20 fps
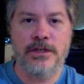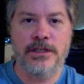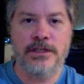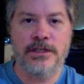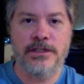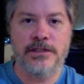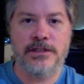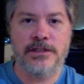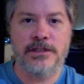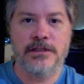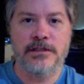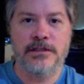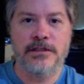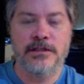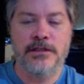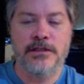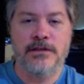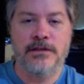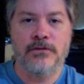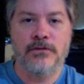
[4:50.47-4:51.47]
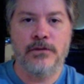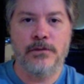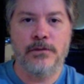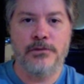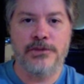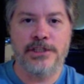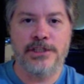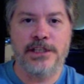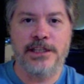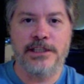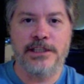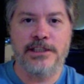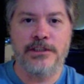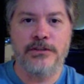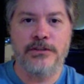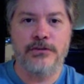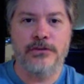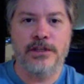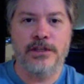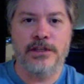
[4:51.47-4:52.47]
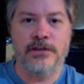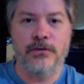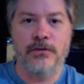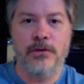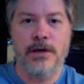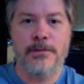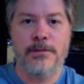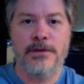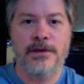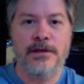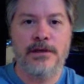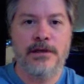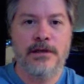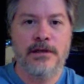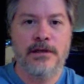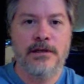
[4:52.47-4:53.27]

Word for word: is representing to you that the weapon